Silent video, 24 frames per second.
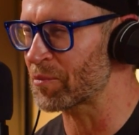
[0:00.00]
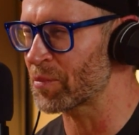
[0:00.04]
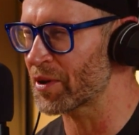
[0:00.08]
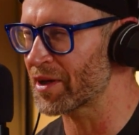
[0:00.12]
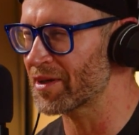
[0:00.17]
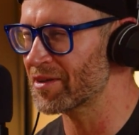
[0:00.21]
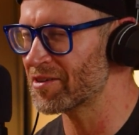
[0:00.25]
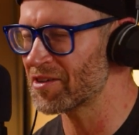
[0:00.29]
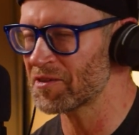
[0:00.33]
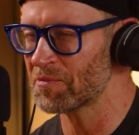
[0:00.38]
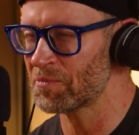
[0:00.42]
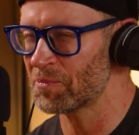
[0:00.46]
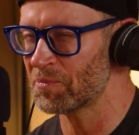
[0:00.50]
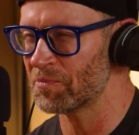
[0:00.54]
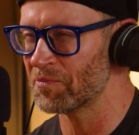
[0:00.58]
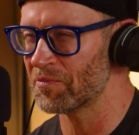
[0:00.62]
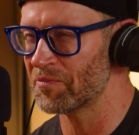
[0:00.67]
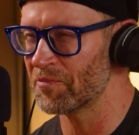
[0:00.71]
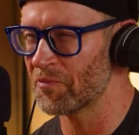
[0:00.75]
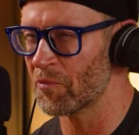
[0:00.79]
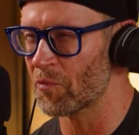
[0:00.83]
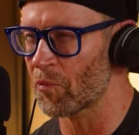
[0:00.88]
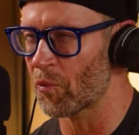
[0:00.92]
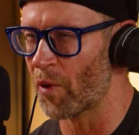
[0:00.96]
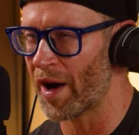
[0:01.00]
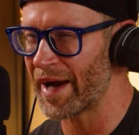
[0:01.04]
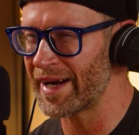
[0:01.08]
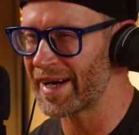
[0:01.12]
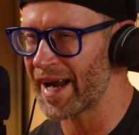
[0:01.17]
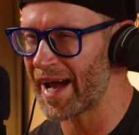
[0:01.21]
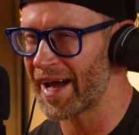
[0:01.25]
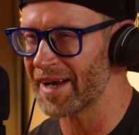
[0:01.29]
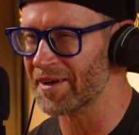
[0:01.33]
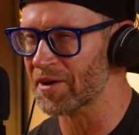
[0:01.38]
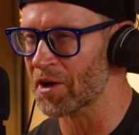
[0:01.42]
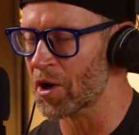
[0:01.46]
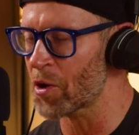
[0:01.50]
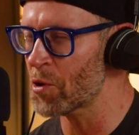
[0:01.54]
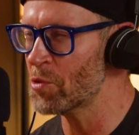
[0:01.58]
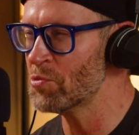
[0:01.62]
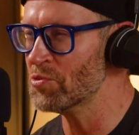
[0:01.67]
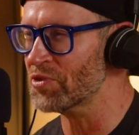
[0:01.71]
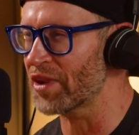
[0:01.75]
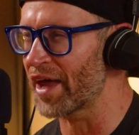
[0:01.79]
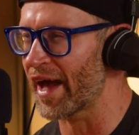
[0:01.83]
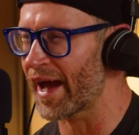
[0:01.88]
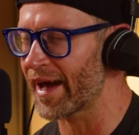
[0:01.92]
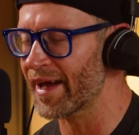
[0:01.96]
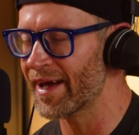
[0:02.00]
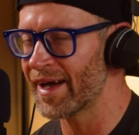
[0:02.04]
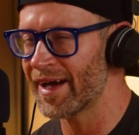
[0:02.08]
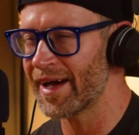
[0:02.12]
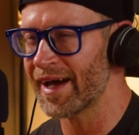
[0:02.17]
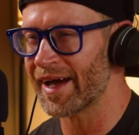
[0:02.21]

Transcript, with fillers: but just why not own that?